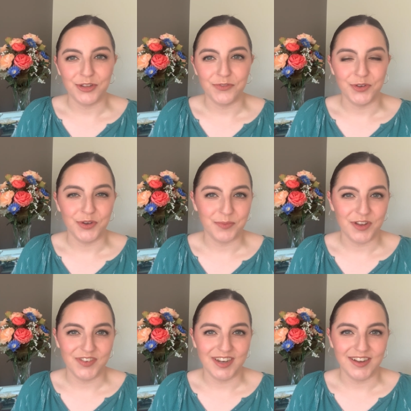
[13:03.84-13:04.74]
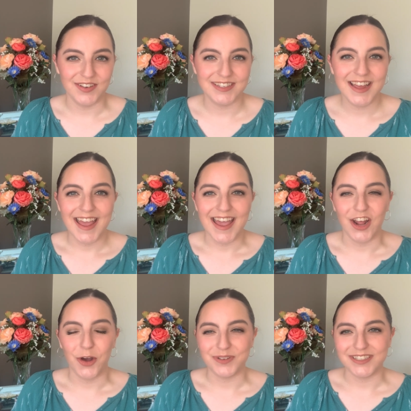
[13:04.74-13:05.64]
you viewing my videos, and I
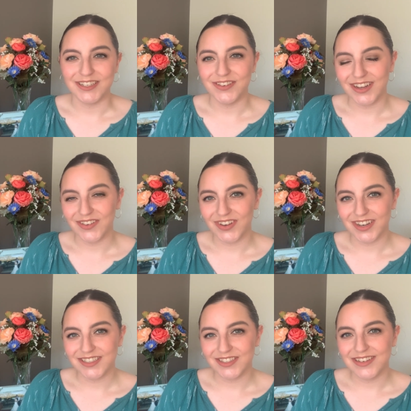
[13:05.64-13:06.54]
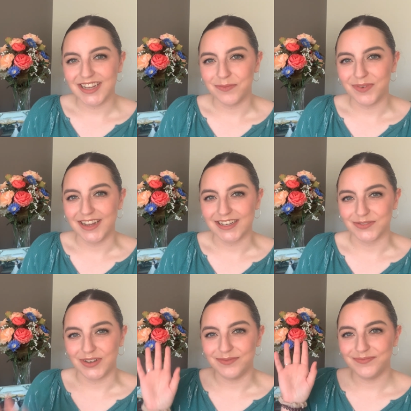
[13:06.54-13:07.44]
hope to see you again very soon in my next
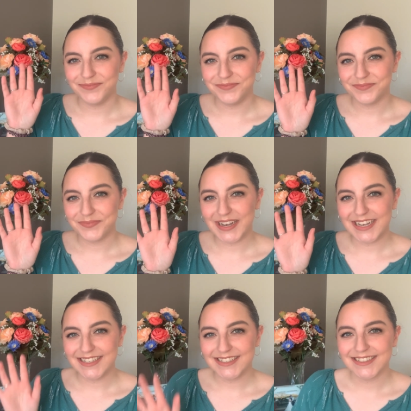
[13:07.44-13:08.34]
one. Bye.